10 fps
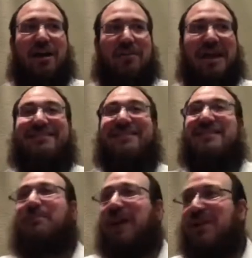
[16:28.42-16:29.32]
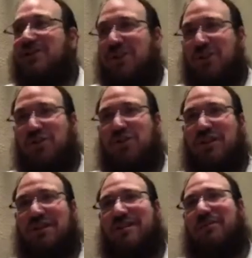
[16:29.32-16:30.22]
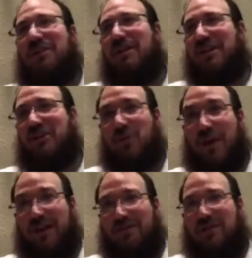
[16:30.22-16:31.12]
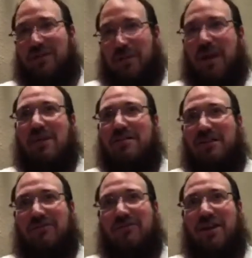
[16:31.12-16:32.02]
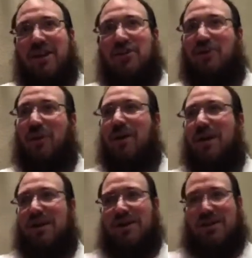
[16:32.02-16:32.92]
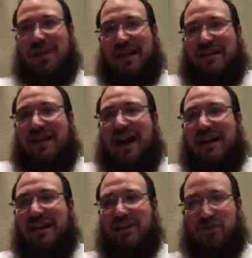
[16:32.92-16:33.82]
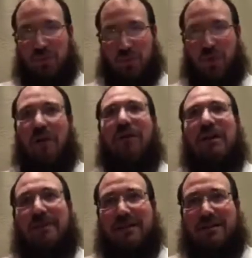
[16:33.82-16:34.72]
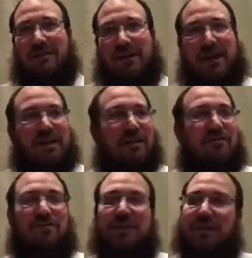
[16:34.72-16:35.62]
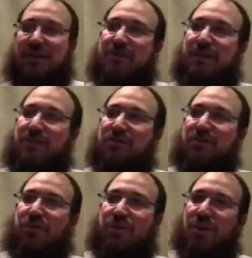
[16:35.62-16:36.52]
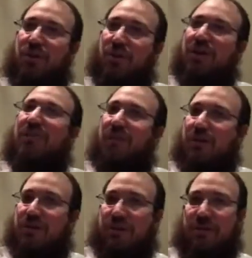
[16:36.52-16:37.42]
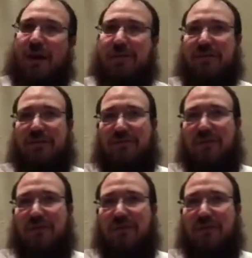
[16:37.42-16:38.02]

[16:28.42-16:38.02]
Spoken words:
Anticipation usually is something that you're waiting for something positive. So the anxiety is you're worried about something negative. The anticipation is you're looking forward to something positive,